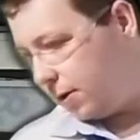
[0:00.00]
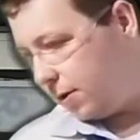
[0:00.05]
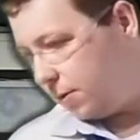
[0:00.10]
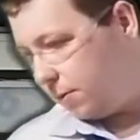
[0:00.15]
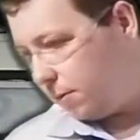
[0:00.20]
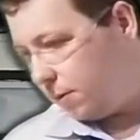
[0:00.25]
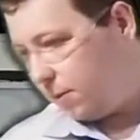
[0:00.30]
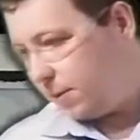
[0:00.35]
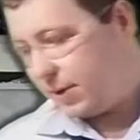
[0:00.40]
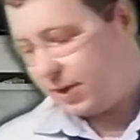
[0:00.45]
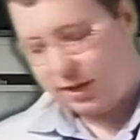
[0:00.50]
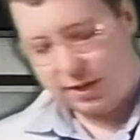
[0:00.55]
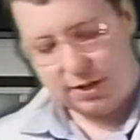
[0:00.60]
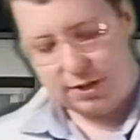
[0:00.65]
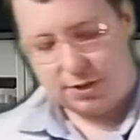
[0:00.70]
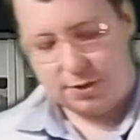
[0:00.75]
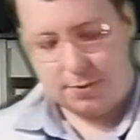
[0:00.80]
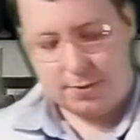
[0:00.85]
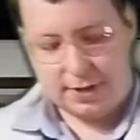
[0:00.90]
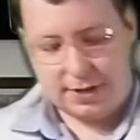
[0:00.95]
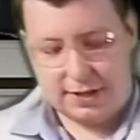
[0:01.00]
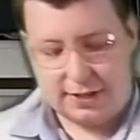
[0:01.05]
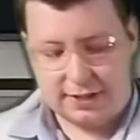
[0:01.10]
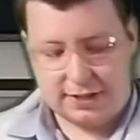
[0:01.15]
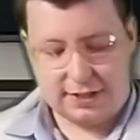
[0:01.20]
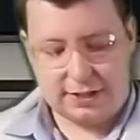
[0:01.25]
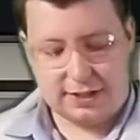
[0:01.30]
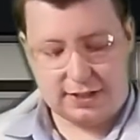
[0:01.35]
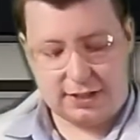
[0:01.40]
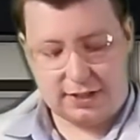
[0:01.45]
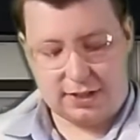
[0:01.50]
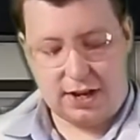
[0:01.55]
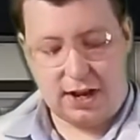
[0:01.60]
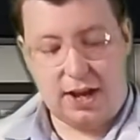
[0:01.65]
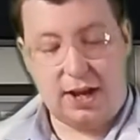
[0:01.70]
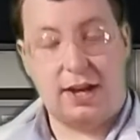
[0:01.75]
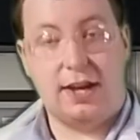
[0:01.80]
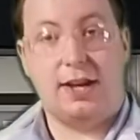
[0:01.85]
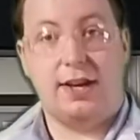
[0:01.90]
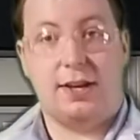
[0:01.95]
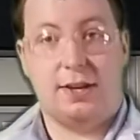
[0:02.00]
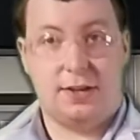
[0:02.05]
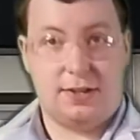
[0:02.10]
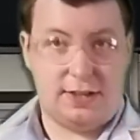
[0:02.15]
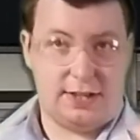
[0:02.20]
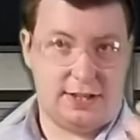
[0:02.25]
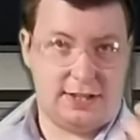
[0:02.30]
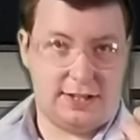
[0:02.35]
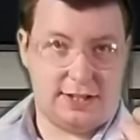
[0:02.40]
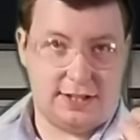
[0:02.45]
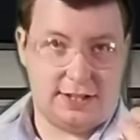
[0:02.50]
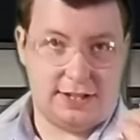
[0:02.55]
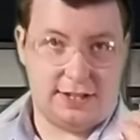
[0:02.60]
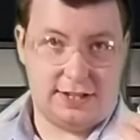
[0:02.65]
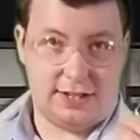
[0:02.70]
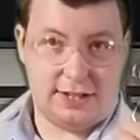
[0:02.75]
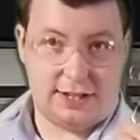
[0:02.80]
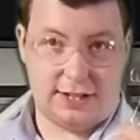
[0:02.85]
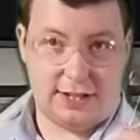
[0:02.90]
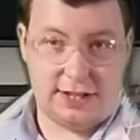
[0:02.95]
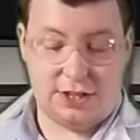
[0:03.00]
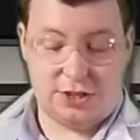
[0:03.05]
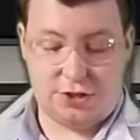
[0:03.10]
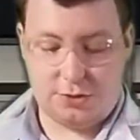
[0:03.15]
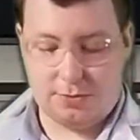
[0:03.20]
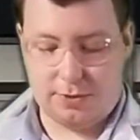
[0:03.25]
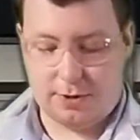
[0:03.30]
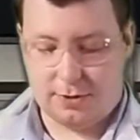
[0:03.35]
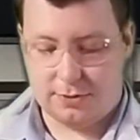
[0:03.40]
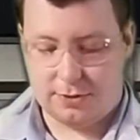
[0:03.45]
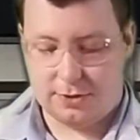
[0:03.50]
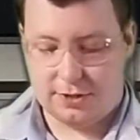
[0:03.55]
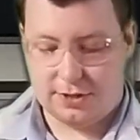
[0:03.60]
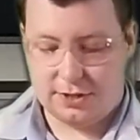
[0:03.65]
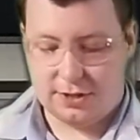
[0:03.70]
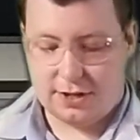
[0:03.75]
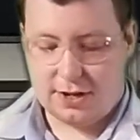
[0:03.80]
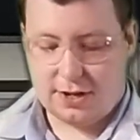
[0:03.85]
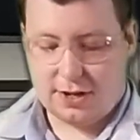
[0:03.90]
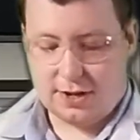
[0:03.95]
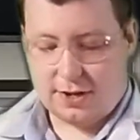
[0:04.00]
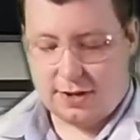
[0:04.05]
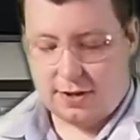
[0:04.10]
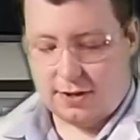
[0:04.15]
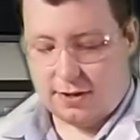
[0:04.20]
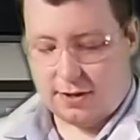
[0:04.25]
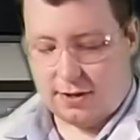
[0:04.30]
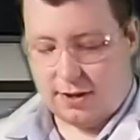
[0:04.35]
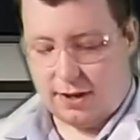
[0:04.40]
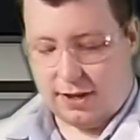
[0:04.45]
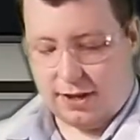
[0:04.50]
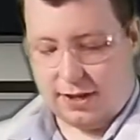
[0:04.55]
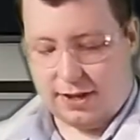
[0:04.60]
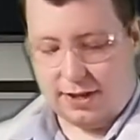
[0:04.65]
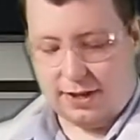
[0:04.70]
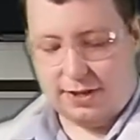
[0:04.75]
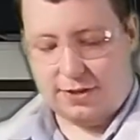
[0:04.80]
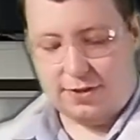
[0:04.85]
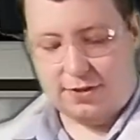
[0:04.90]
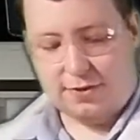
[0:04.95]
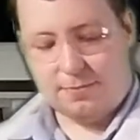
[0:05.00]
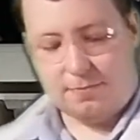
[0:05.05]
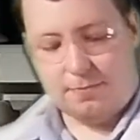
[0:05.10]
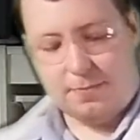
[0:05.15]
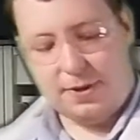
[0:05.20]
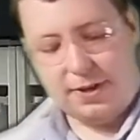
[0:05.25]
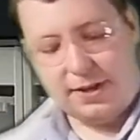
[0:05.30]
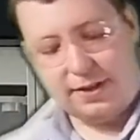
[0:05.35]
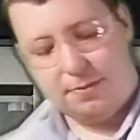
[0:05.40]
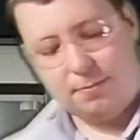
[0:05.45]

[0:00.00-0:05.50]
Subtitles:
What we're going to do is, these are test tube holders. You can pick the